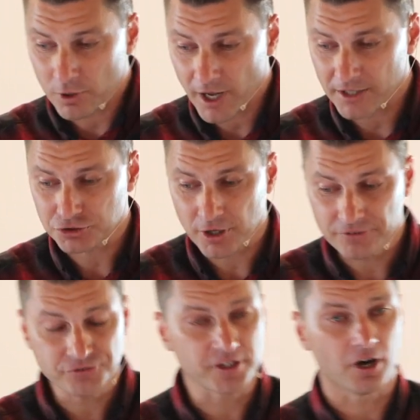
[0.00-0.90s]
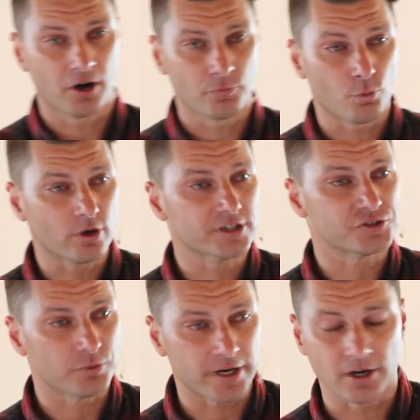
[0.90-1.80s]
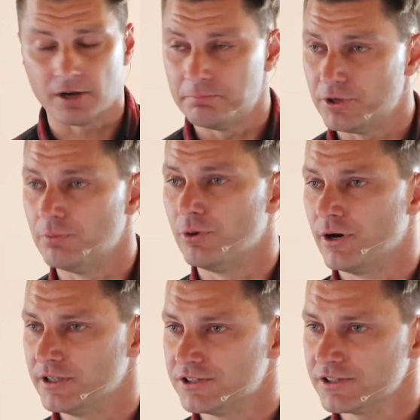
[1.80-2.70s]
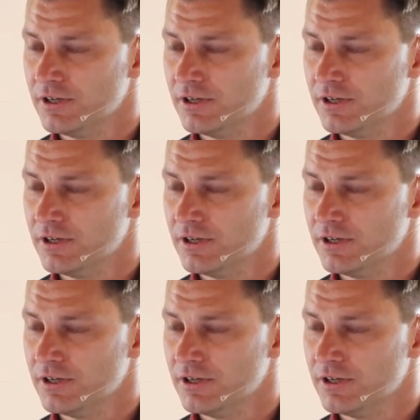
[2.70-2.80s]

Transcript: not trusting on words written on billboards,